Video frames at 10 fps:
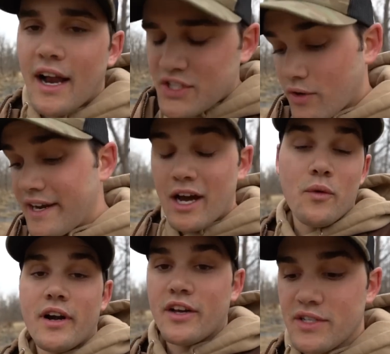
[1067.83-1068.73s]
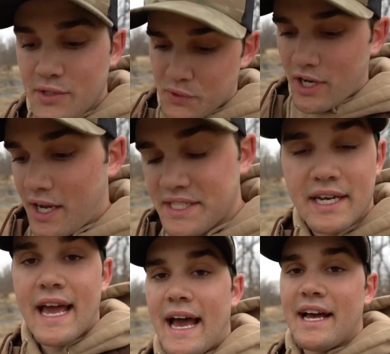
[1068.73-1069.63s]
right, so right now we're gonna go see what
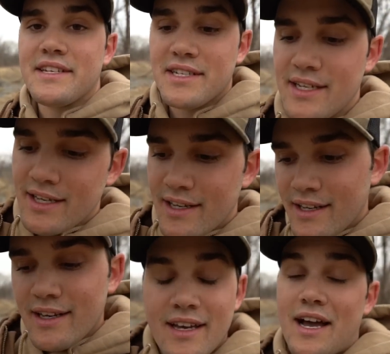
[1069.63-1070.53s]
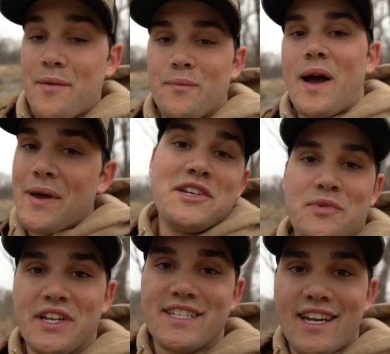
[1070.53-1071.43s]
Austin has. I'm, I'm actually
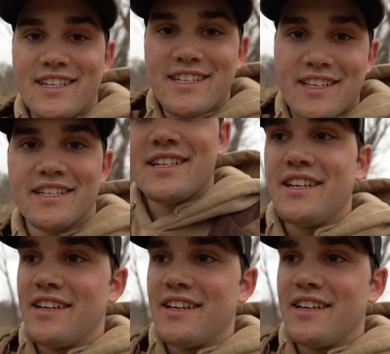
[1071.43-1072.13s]
pretty excited to see this.